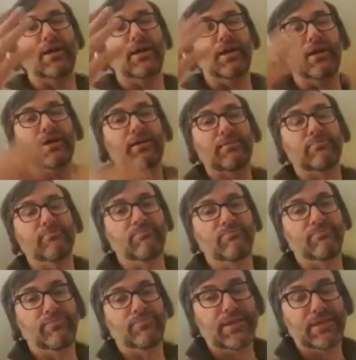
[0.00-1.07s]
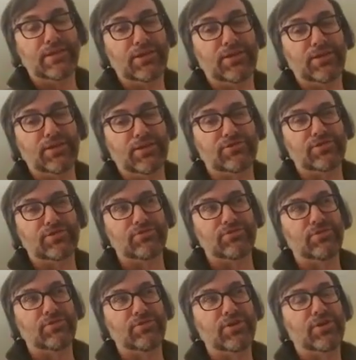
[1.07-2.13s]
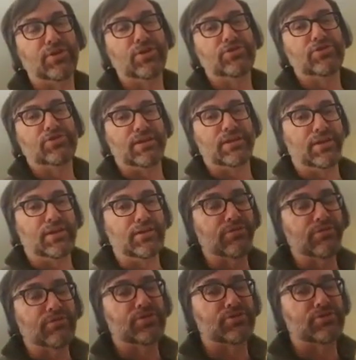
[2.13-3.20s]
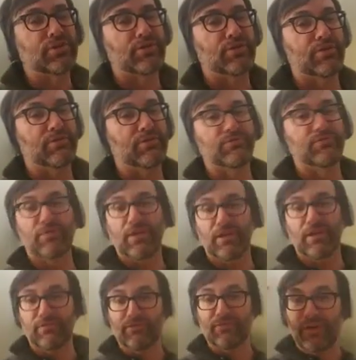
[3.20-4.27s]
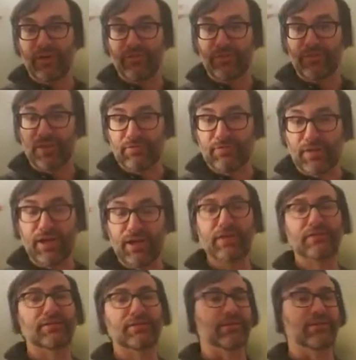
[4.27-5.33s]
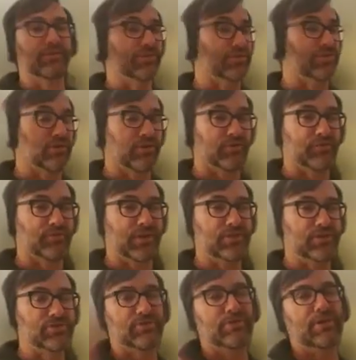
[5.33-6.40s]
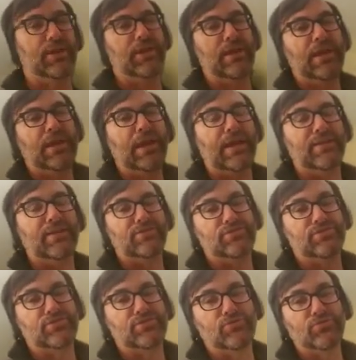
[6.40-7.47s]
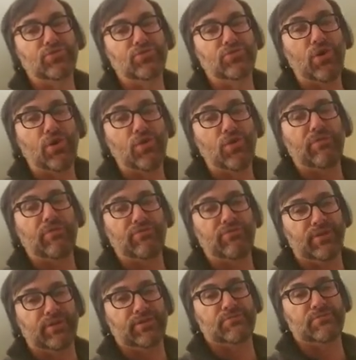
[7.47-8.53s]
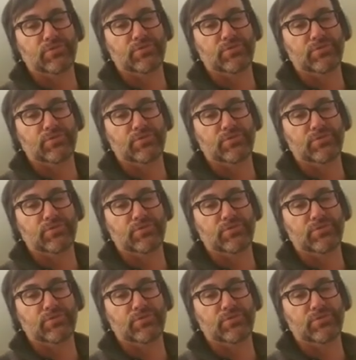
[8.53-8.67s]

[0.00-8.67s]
um, you know, to hear the song of the divine, to hear the song of nature, and to co-reverence more